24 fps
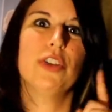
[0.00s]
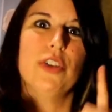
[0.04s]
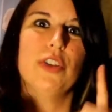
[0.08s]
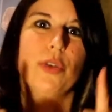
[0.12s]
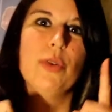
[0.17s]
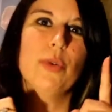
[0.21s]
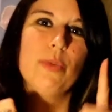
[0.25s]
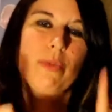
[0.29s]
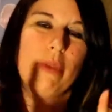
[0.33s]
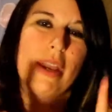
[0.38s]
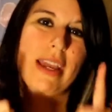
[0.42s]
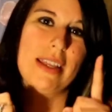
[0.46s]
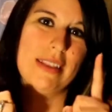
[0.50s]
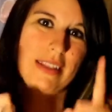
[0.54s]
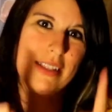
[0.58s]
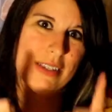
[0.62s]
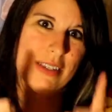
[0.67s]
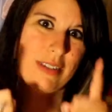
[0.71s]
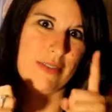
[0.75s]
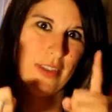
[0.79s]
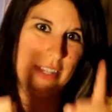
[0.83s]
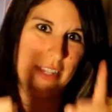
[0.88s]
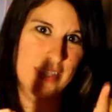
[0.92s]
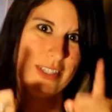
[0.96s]
You make
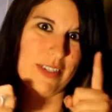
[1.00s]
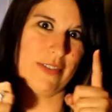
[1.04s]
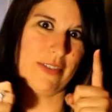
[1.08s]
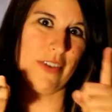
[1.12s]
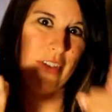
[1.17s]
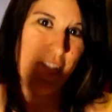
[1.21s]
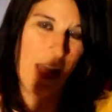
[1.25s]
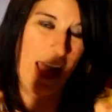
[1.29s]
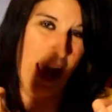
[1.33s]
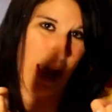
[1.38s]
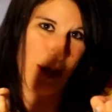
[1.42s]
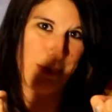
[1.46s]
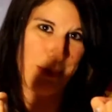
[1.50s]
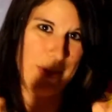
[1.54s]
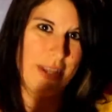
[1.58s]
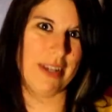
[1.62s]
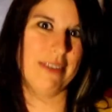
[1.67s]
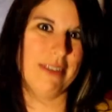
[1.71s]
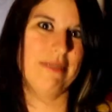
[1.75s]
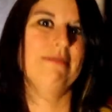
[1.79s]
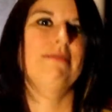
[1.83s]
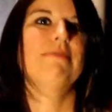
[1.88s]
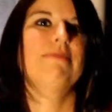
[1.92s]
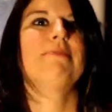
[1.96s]
this festival
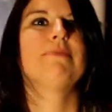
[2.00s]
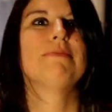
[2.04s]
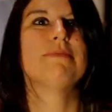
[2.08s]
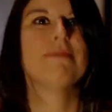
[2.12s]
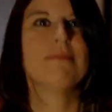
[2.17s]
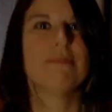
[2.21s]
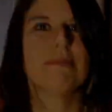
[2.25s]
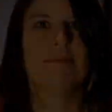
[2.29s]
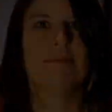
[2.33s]
happen.